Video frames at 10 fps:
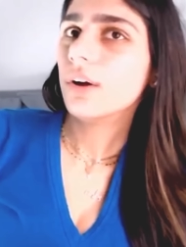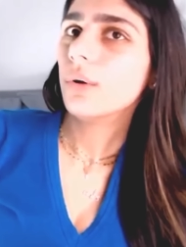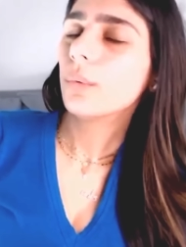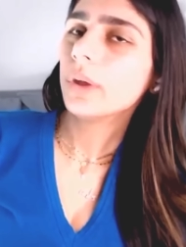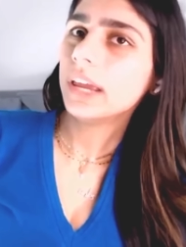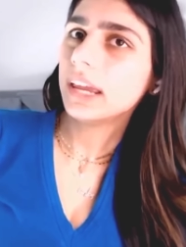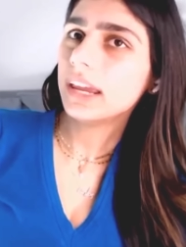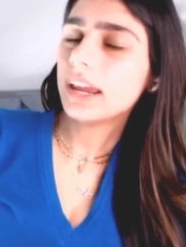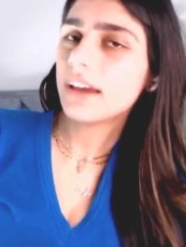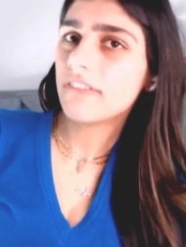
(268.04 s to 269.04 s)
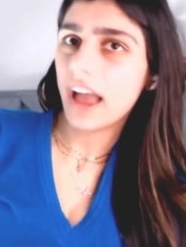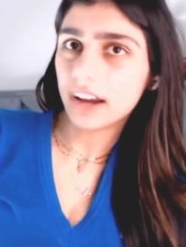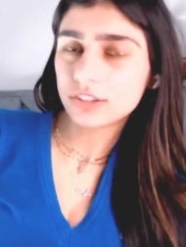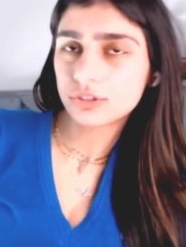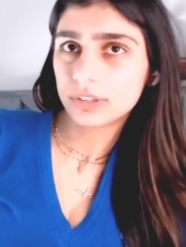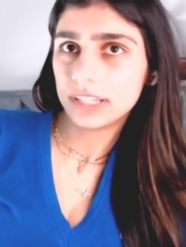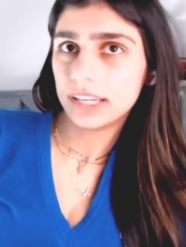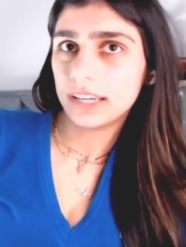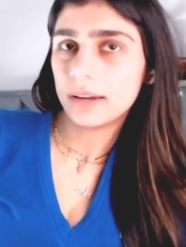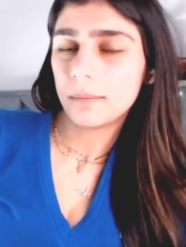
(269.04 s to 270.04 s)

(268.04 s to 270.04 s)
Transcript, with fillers: we have actually